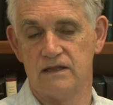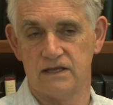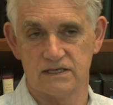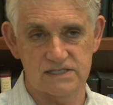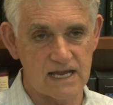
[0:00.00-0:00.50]

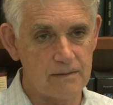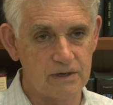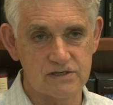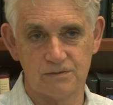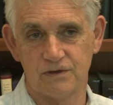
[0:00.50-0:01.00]
the
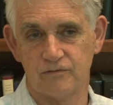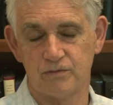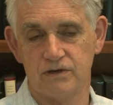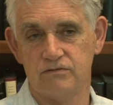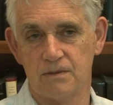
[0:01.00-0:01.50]
establishment of
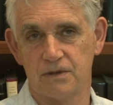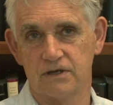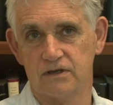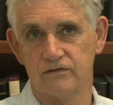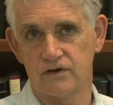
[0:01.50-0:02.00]

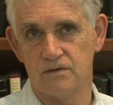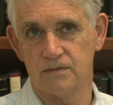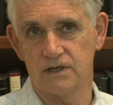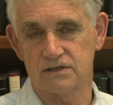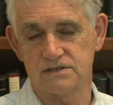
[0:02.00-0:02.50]
pre-replicative
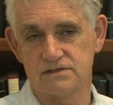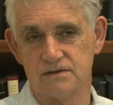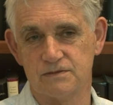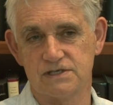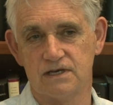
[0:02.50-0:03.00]
complexes
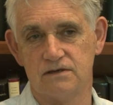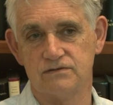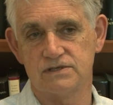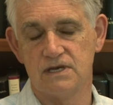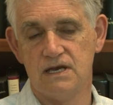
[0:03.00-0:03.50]

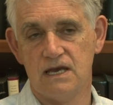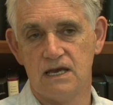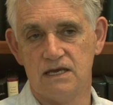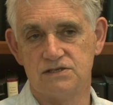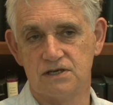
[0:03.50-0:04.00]
themselves,
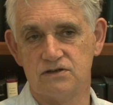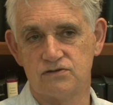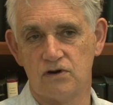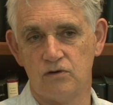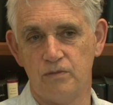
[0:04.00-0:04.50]
is
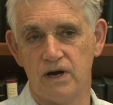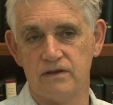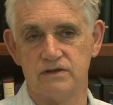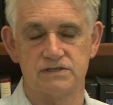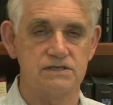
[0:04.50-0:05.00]
controlled by
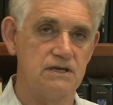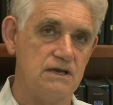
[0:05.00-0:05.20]
this